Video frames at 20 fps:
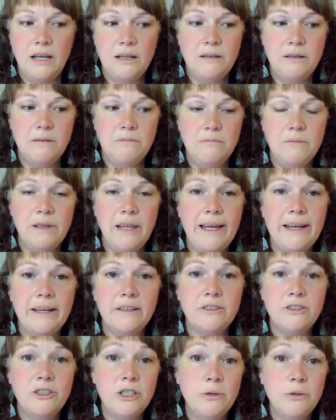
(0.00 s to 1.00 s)

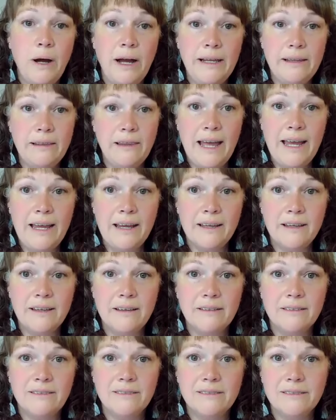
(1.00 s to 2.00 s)
Like, do I
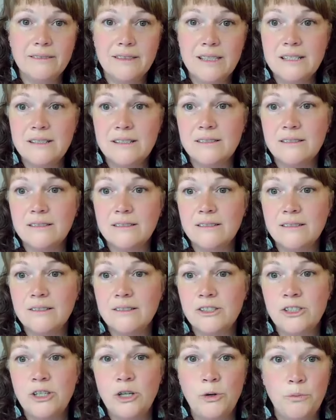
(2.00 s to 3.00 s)
like this
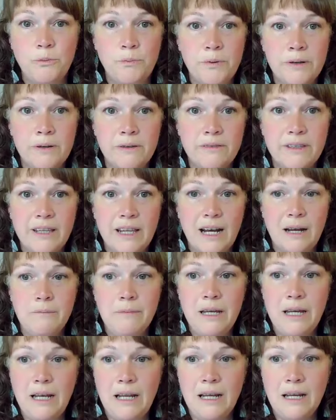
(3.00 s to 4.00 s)
soup
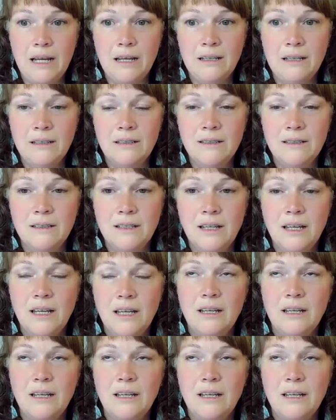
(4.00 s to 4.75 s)
that I'm eating?